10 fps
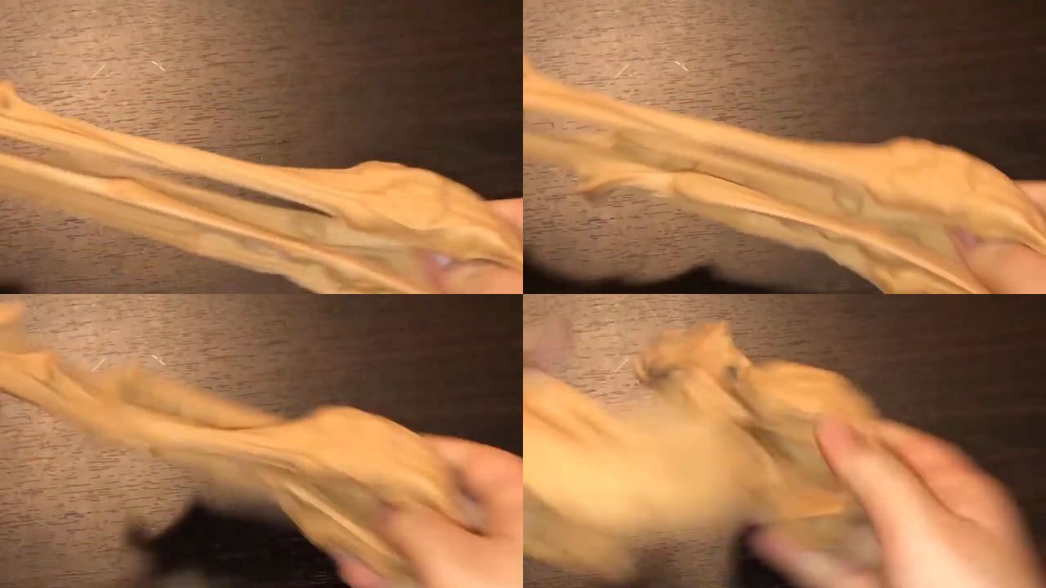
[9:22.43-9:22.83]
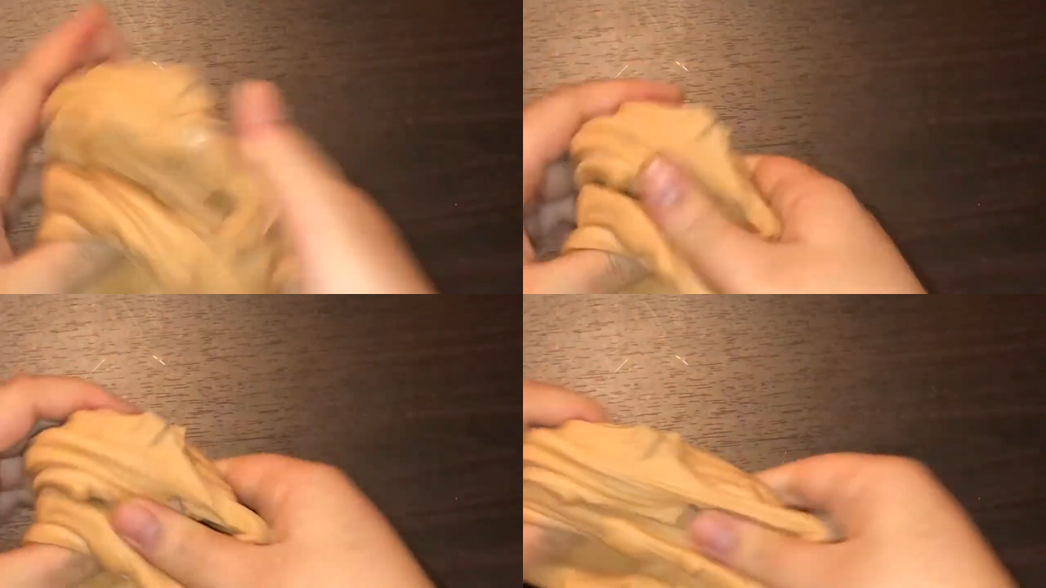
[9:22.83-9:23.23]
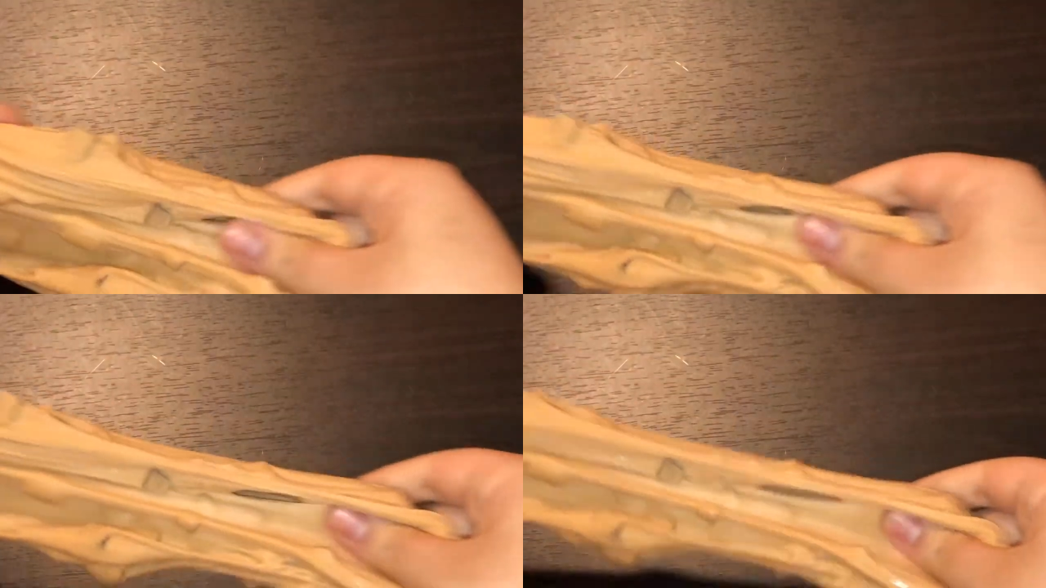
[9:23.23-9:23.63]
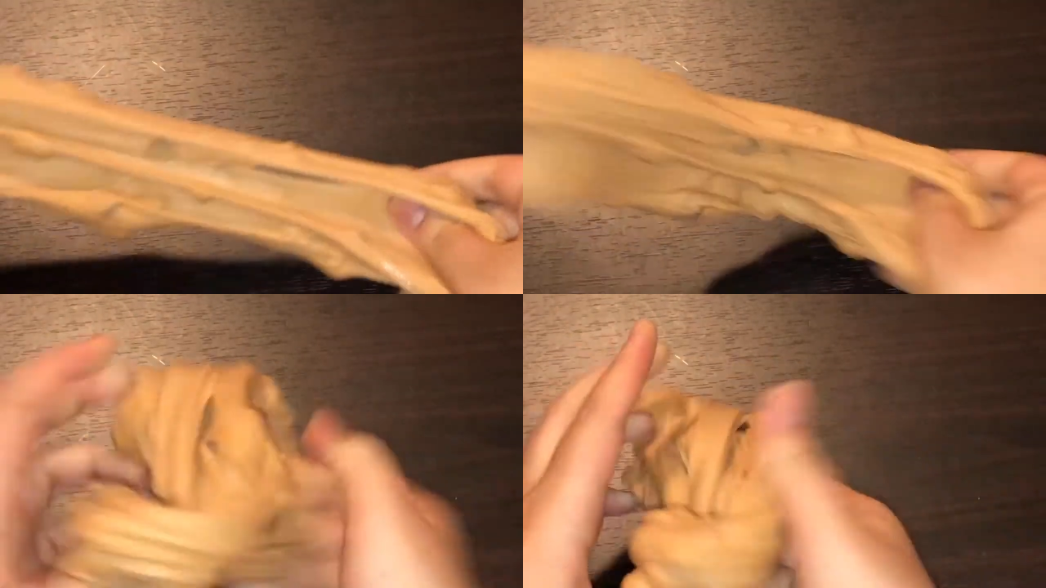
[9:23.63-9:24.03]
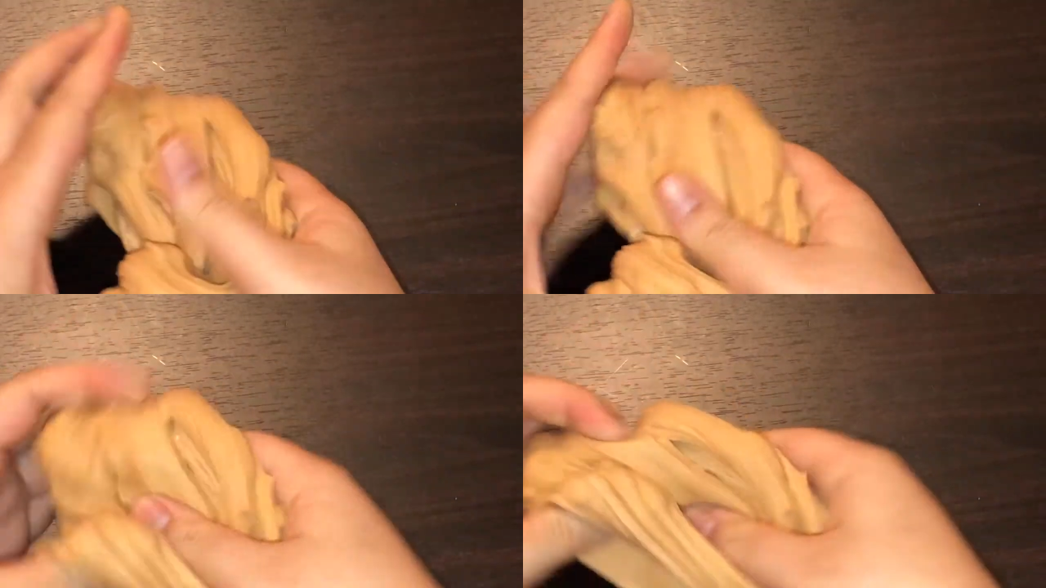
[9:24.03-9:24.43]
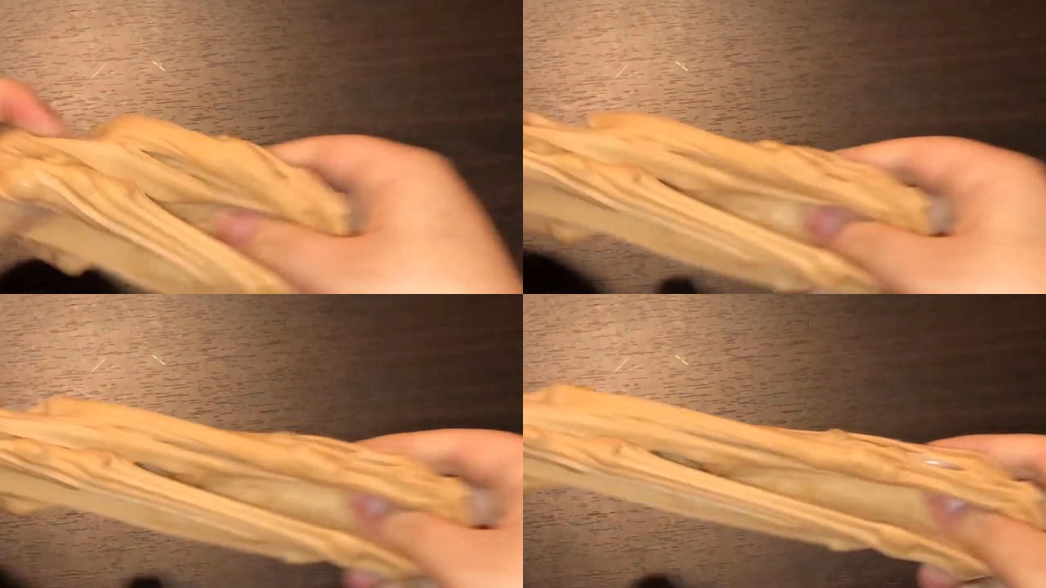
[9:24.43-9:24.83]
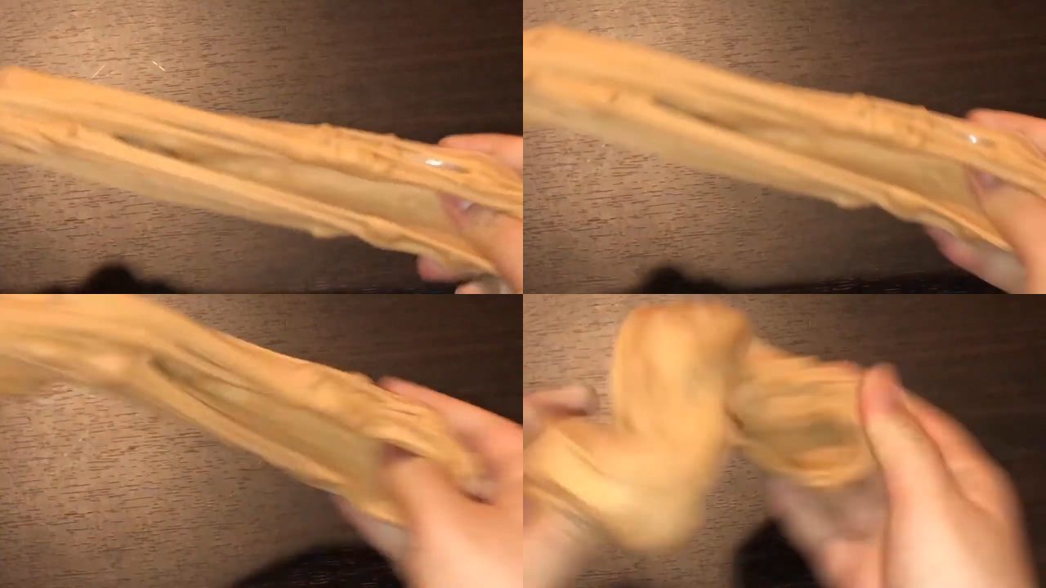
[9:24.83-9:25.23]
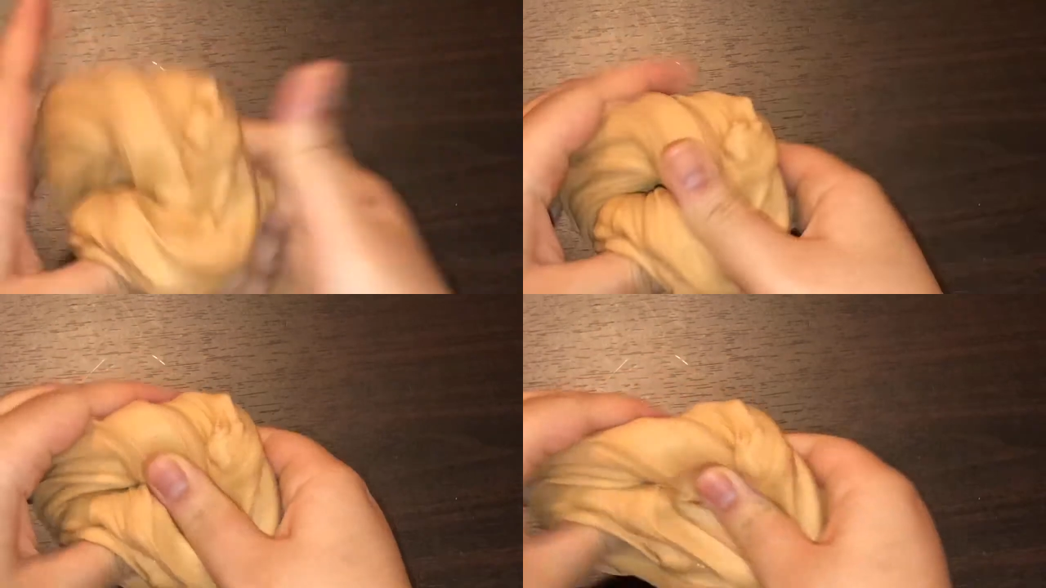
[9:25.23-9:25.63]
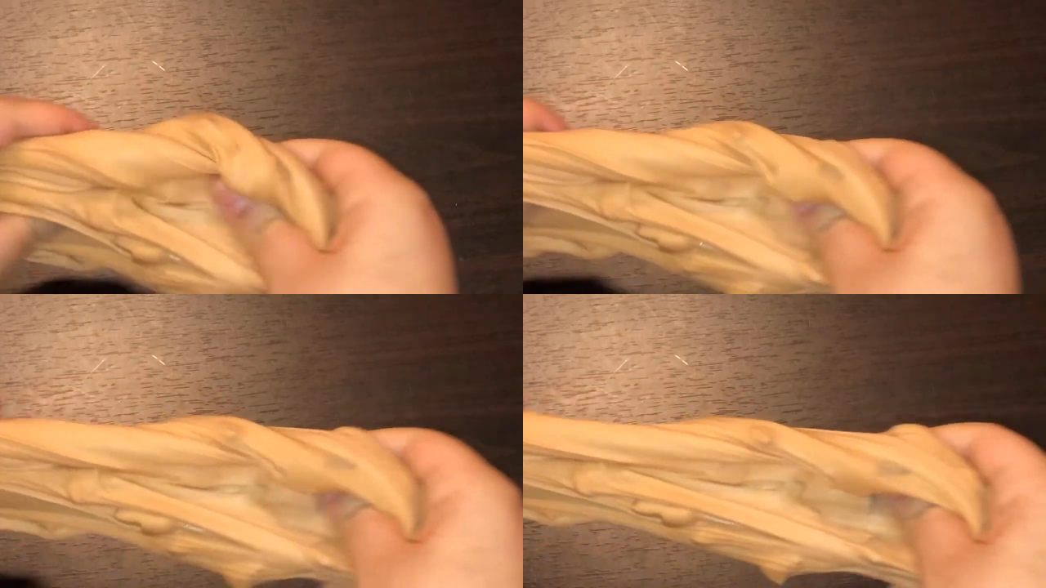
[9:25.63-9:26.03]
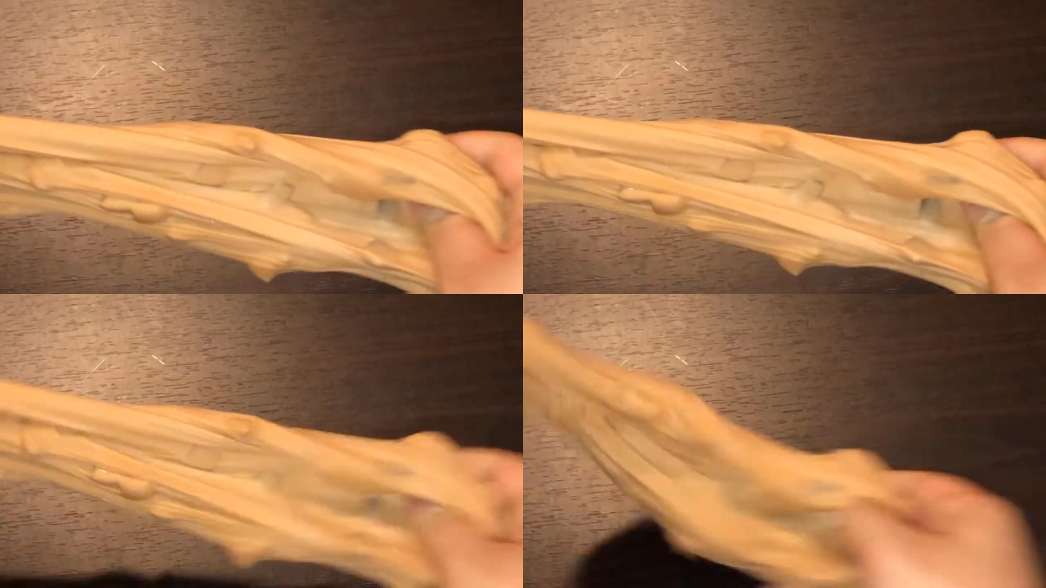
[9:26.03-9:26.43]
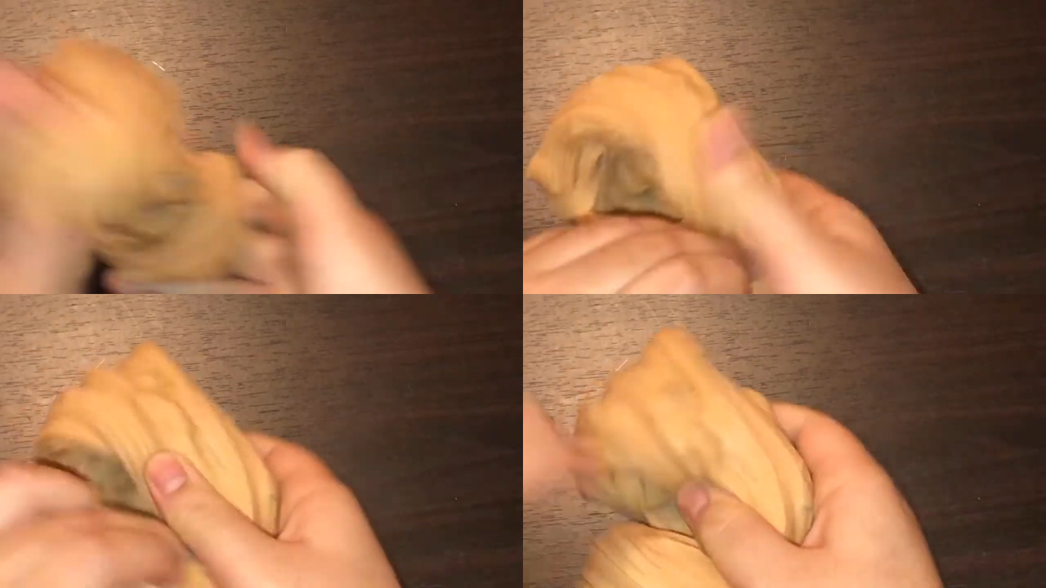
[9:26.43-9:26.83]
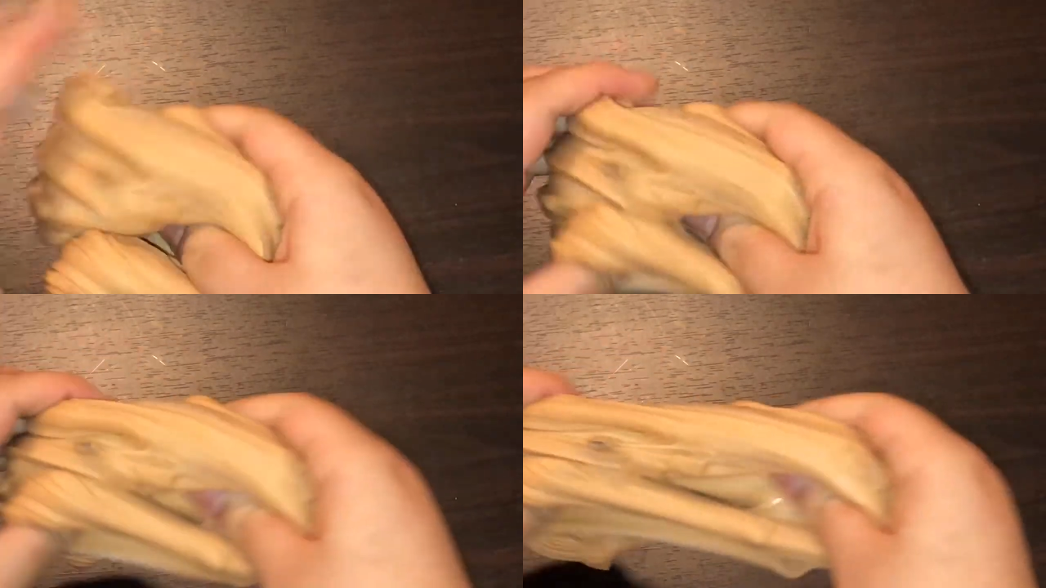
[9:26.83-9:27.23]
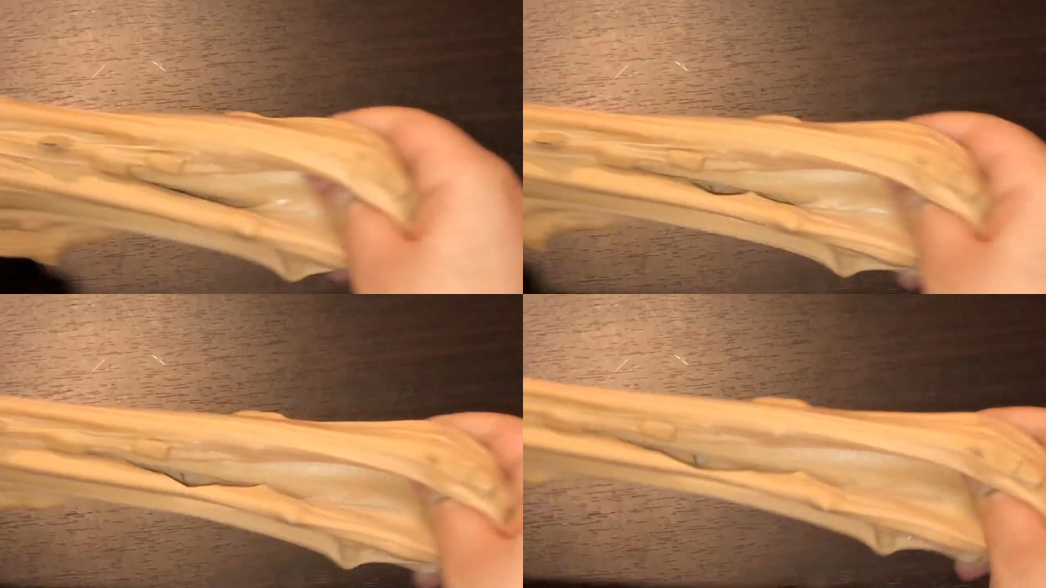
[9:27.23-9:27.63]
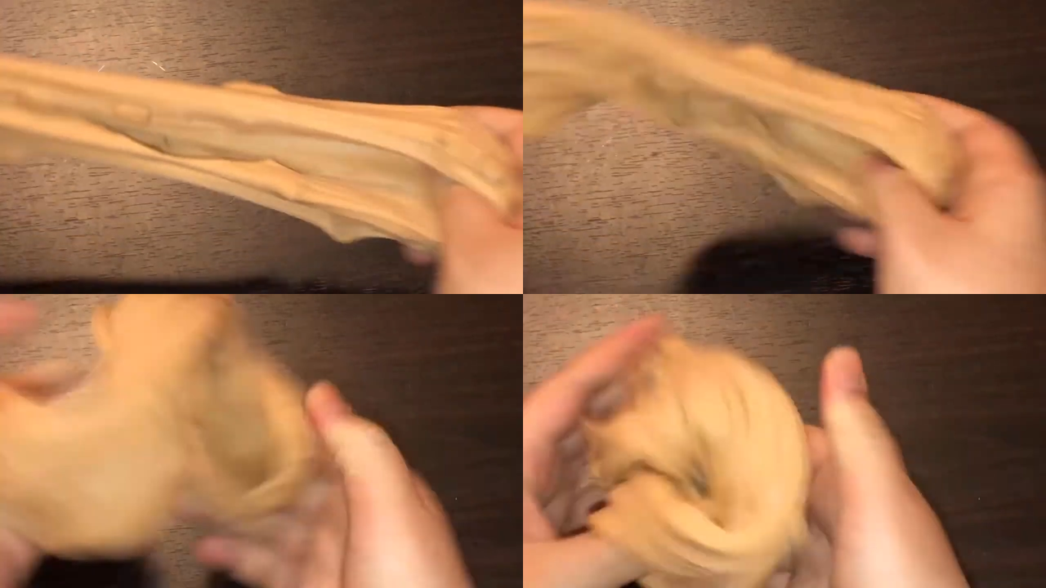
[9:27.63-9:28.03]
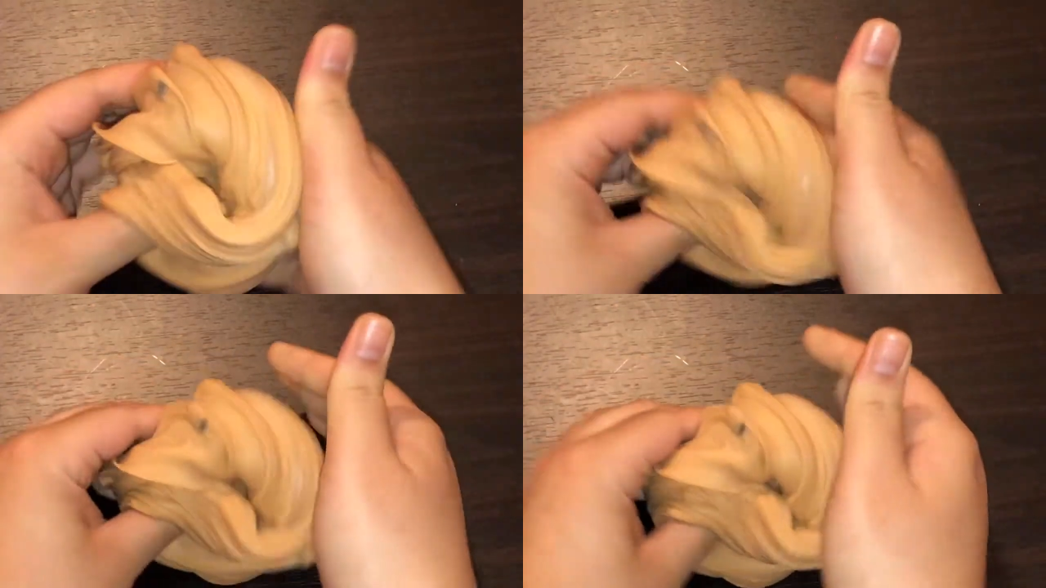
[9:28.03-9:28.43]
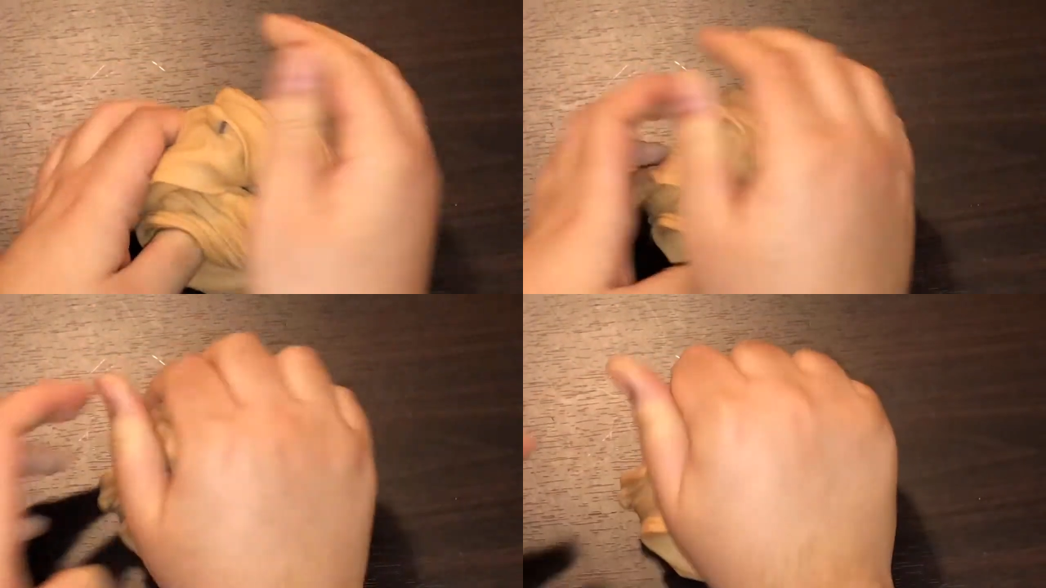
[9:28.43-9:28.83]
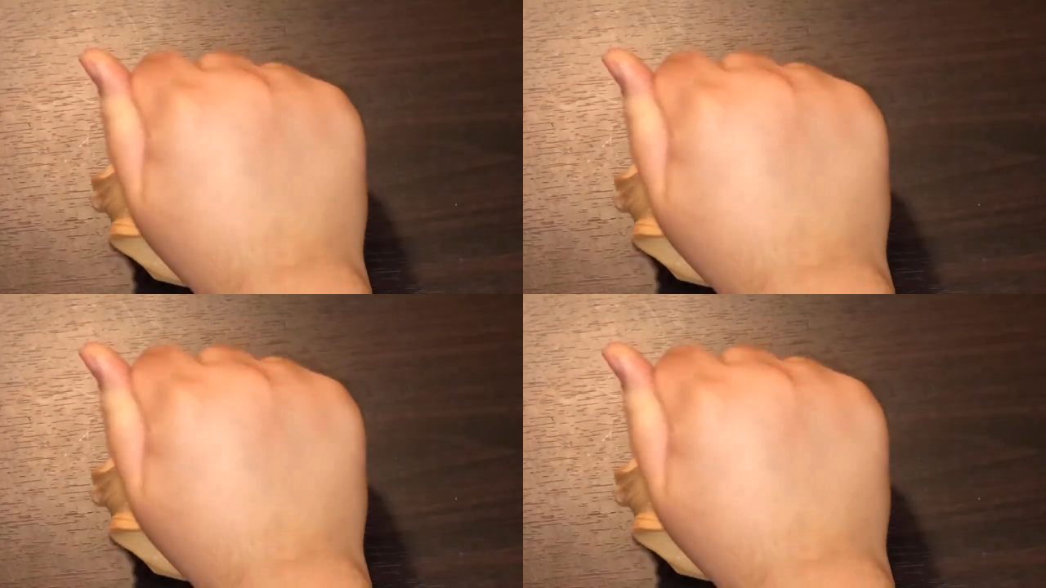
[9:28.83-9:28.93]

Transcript: Nobody's mouth can be seen.